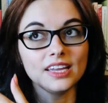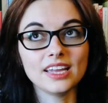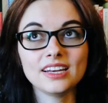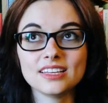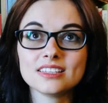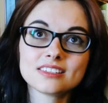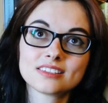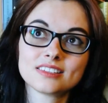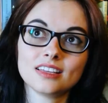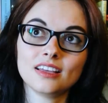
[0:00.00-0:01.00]
It
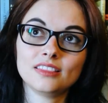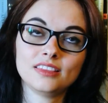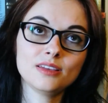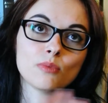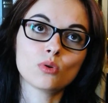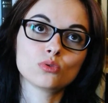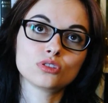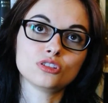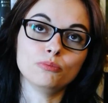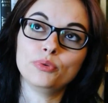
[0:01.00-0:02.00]
is the most